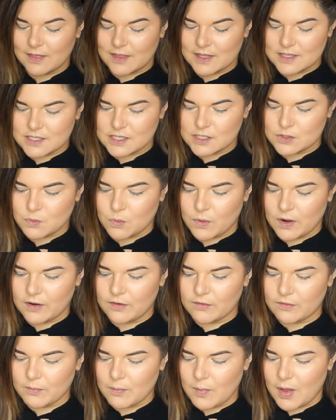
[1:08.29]
This is one
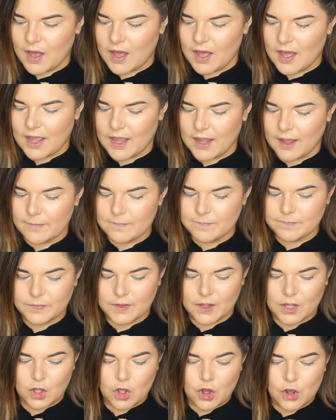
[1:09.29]
of my
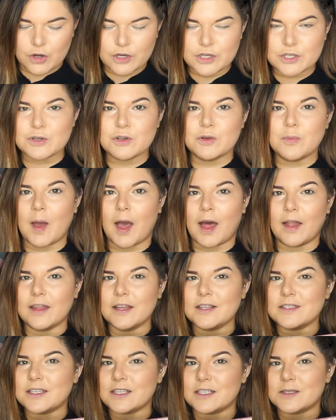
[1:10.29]
go-to
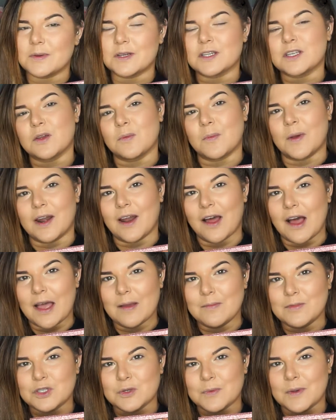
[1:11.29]
palettes, especially when
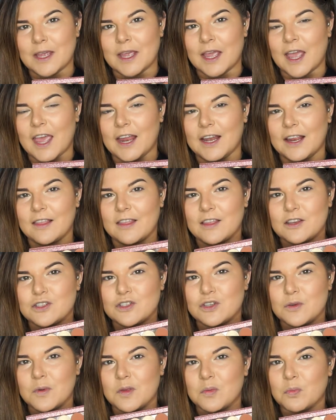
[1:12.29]
I'm doing anything to
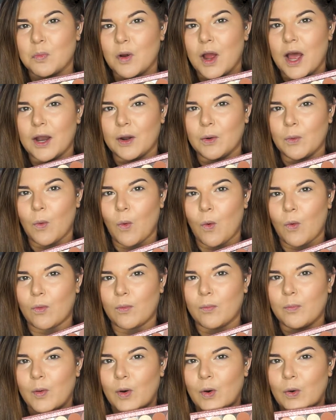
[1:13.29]
do with bridal or
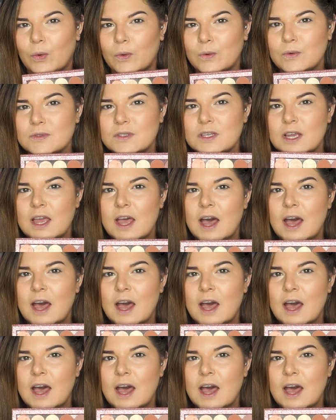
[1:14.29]
balls.